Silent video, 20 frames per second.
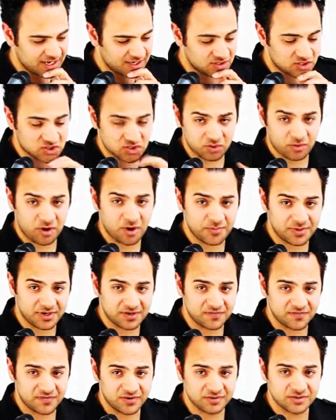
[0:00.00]
two
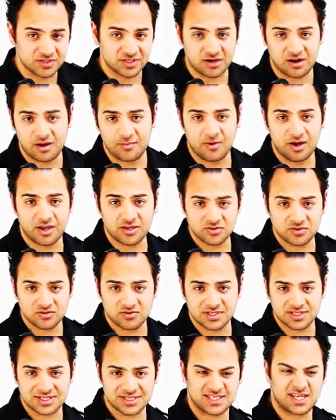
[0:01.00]
opening fills that I might do
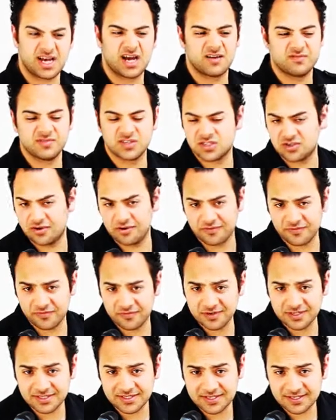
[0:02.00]
at the start of a song,
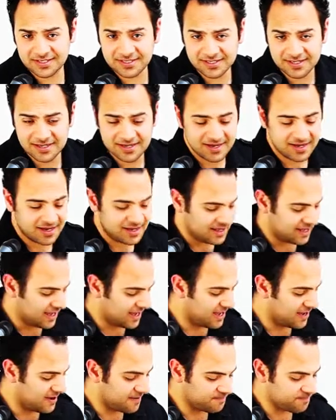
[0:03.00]
for instance,
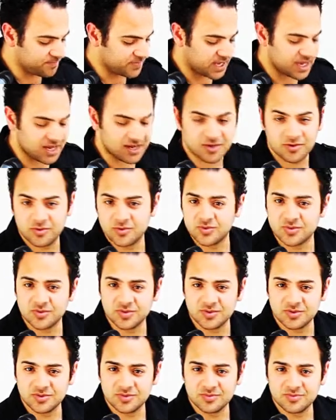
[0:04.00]
and
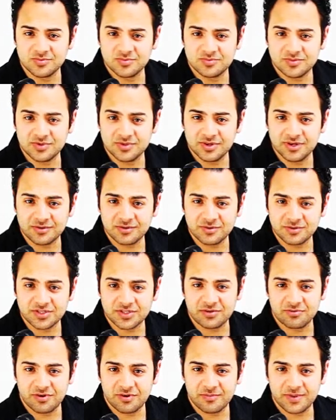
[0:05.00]
you'll
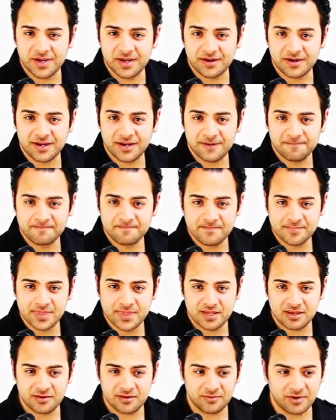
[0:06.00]
see what I mean. Okay,
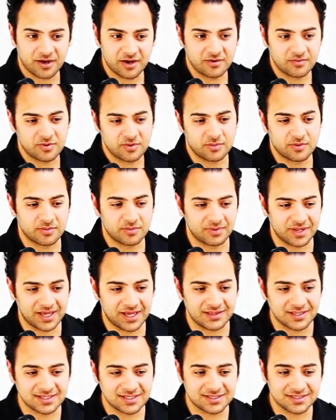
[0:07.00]
here we go. I'm going to play.
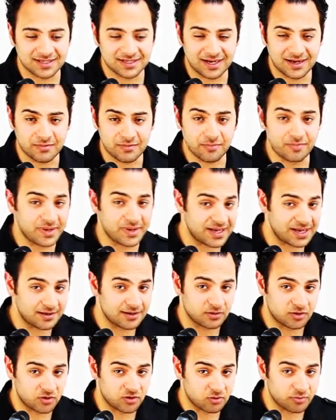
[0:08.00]
This is B
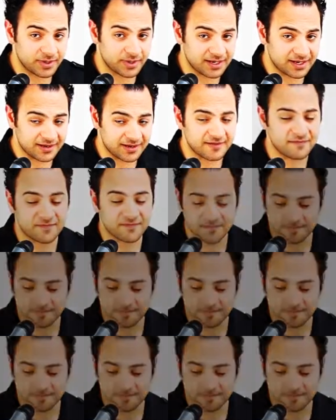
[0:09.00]
on your PDF.